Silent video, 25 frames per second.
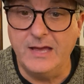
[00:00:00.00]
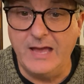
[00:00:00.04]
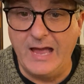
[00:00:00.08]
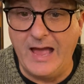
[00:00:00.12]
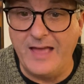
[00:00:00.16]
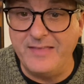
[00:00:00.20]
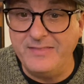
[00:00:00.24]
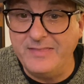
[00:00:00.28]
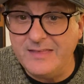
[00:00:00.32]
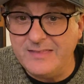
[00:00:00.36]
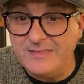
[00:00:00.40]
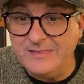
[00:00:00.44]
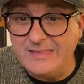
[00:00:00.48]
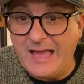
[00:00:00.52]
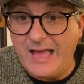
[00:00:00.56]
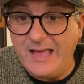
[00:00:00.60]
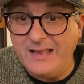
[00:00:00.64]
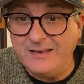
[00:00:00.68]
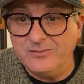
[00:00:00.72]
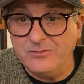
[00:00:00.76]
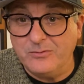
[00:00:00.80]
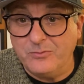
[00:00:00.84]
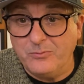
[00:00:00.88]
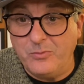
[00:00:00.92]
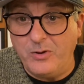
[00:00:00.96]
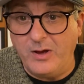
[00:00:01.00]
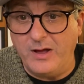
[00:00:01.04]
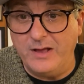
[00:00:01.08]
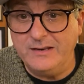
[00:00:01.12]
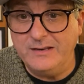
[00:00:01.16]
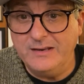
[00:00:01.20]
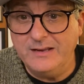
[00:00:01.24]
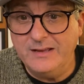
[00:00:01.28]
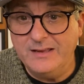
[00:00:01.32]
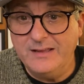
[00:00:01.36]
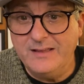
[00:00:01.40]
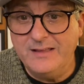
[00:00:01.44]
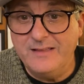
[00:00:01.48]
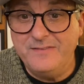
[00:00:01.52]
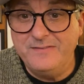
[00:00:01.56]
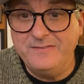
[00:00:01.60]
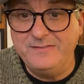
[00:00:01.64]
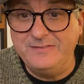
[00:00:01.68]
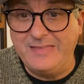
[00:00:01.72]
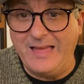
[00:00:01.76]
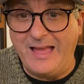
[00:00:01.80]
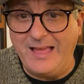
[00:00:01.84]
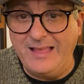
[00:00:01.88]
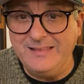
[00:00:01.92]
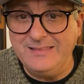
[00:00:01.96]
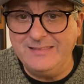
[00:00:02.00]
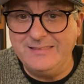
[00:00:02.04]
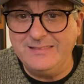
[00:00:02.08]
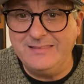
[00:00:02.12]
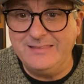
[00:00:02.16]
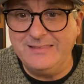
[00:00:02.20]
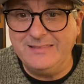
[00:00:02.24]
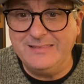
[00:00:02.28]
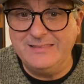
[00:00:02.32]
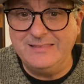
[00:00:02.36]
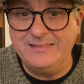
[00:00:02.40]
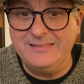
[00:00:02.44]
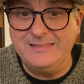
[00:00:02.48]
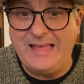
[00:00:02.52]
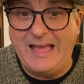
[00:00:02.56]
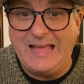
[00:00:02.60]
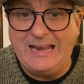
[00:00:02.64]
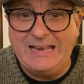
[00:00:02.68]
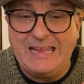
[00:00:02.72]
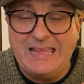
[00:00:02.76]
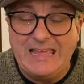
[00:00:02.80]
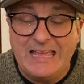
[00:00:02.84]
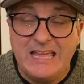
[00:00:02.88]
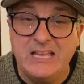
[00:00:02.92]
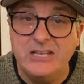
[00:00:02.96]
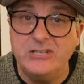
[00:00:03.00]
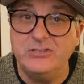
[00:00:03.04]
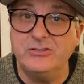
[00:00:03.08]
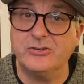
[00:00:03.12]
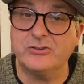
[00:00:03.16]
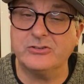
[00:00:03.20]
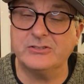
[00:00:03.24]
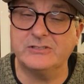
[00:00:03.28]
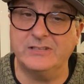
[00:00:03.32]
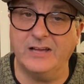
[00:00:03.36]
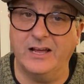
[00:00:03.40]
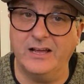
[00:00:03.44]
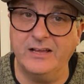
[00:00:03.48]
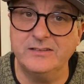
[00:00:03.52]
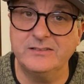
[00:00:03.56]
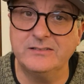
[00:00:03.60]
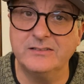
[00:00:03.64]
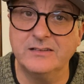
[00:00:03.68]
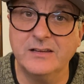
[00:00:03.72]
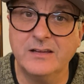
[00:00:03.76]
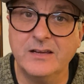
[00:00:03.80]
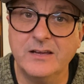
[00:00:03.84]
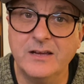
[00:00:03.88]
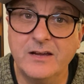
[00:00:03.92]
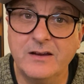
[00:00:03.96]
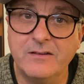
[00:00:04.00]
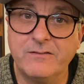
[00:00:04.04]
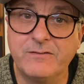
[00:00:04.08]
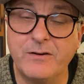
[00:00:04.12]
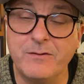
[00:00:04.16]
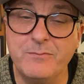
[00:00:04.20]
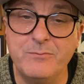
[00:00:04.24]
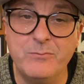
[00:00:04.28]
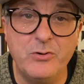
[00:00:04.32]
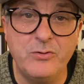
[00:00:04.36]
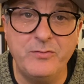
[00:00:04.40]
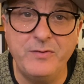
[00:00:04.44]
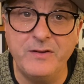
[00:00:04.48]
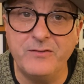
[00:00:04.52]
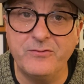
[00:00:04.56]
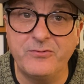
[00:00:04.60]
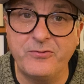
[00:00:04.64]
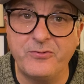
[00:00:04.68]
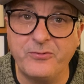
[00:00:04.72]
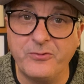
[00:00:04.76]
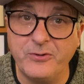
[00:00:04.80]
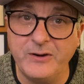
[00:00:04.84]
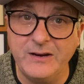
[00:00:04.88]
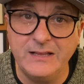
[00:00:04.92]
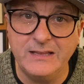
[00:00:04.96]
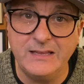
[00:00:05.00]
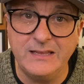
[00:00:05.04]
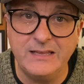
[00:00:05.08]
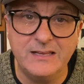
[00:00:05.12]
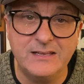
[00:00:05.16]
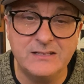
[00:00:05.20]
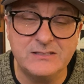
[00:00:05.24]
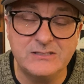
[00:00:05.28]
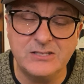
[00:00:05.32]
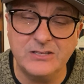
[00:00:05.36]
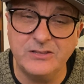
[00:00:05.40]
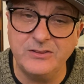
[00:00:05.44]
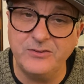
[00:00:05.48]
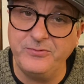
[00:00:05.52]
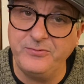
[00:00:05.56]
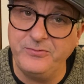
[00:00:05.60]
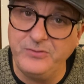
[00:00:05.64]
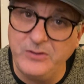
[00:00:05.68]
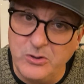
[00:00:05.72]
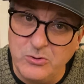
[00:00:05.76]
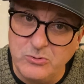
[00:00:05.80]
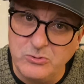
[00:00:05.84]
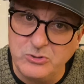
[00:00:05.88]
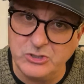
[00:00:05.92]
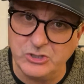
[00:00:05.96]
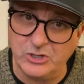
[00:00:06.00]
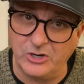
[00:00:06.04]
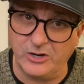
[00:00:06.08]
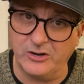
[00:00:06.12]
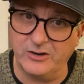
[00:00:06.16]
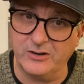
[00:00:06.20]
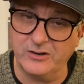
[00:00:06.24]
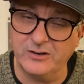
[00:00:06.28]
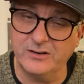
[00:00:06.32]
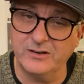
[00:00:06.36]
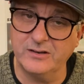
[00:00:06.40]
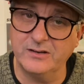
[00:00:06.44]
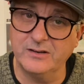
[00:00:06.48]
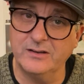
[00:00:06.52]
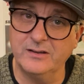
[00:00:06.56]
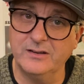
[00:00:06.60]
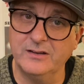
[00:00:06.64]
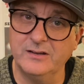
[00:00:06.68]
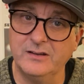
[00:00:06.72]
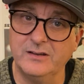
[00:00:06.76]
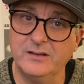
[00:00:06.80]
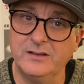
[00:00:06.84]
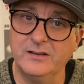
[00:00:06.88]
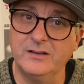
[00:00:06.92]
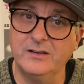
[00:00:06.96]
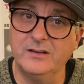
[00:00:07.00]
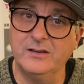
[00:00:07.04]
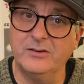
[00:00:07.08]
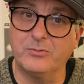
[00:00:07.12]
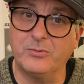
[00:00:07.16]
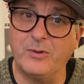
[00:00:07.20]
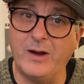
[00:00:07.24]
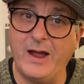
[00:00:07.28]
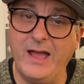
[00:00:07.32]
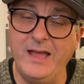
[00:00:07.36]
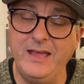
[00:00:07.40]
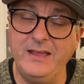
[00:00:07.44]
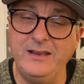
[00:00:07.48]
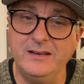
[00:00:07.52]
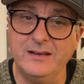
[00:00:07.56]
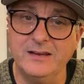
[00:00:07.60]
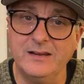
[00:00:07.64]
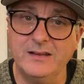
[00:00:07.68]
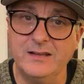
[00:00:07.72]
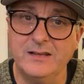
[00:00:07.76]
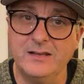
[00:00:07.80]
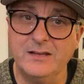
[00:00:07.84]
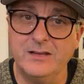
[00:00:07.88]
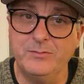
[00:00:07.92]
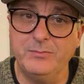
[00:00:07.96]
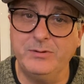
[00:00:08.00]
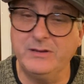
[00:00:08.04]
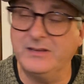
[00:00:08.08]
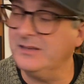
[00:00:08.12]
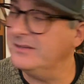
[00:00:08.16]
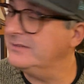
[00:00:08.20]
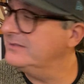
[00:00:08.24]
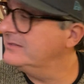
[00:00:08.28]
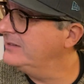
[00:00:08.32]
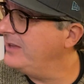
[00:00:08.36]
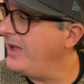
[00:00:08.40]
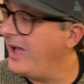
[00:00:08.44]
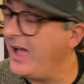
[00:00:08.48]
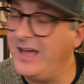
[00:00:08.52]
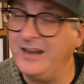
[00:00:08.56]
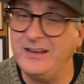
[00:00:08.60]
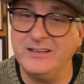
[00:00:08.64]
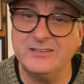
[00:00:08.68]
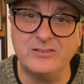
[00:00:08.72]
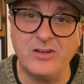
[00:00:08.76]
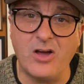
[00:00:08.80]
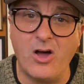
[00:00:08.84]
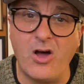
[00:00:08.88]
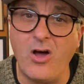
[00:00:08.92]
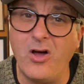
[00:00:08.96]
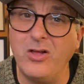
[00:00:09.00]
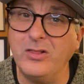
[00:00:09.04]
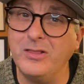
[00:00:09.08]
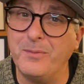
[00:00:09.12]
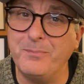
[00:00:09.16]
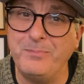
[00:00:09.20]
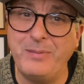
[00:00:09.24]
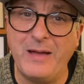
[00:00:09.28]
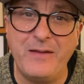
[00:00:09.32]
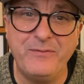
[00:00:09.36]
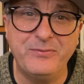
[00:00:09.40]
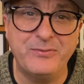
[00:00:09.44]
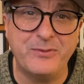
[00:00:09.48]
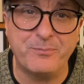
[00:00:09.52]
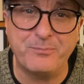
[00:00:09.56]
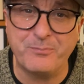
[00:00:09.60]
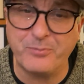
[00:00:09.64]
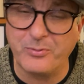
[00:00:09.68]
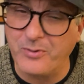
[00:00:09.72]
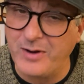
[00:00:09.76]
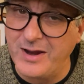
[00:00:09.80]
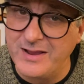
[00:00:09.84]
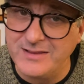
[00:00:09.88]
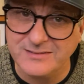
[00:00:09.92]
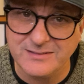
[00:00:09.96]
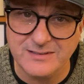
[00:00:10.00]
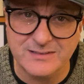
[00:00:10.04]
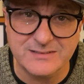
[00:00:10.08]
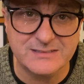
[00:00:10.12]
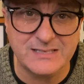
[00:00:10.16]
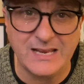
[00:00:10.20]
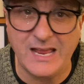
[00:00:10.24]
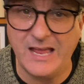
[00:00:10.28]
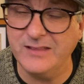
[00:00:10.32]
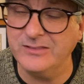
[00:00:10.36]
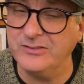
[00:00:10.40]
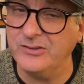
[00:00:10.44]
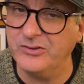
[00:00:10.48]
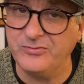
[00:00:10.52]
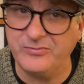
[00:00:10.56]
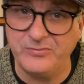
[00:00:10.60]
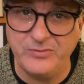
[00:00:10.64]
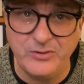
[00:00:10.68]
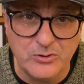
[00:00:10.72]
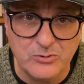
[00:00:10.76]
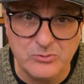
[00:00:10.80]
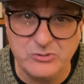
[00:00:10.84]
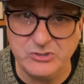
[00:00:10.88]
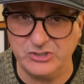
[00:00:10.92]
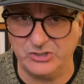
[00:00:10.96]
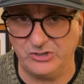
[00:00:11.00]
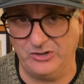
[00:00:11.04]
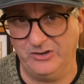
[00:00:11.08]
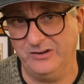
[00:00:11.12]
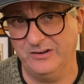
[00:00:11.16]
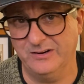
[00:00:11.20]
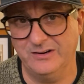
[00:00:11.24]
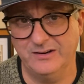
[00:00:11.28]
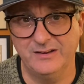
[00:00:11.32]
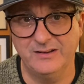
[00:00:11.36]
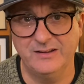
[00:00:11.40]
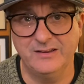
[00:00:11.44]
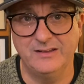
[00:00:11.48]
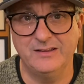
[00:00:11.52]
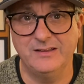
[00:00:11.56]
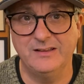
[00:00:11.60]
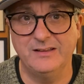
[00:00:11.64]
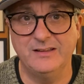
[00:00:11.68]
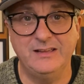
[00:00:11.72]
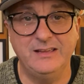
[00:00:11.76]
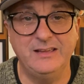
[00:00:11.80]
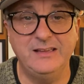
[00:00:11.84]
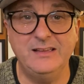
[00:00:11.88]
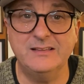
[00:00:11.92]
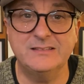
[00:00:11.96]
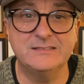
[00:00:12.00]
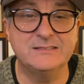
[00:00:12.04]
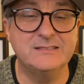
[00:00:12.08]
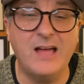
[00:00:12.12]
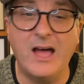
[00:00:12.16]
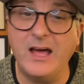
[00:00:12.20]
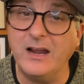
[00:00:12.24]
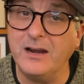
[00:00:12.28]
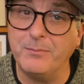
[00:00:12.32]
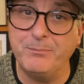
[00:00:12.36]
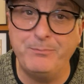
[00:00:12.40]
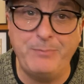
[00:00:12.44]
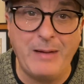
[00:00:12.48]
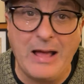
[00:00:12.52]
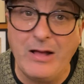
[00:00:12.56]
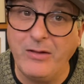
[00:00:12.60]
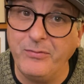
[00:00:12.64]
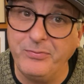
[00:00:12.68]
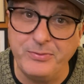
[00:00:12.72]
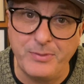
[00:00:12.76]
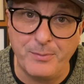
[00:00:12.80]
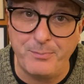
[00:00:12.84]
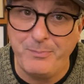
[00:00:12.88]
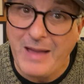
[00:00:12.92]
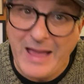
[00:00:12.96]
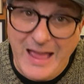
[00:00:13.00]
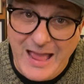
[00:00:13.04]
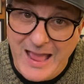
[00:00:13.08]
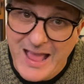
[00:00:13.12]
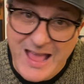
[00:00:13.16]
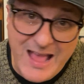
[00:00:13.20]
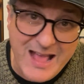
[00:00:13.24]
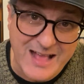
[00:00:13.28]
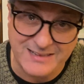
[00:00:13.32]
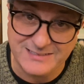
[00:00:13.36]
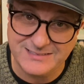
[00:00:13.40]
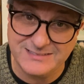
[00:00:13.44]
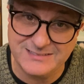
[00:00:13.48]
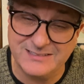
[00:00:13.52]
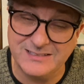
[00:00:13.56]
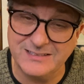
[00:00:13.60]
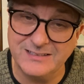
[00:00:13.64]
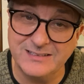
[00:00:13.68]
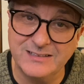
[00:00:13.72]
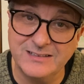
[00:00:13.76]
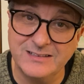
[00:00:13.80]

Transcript: And then that what that that hinders us from moving freely into the future. Right? Because God is all about the present and the future. He is not about the past.